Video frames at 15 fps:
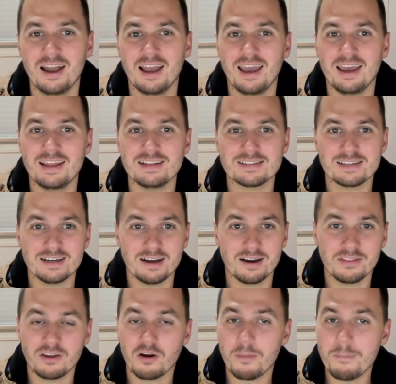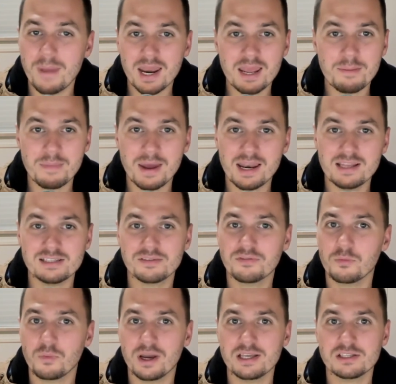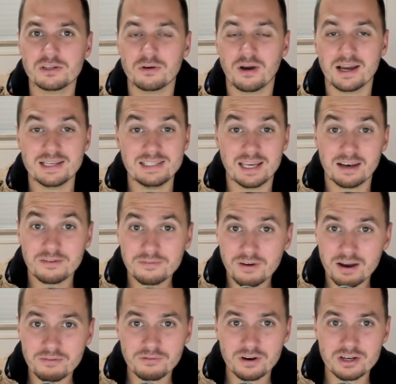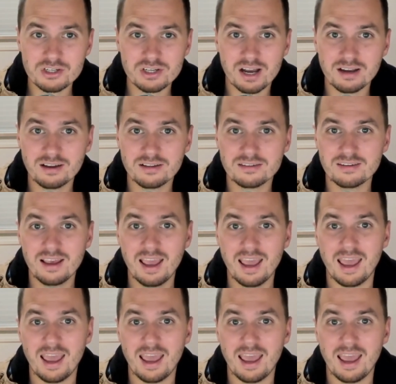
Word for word: And uh, there are many, many different ways to identify fresh targets.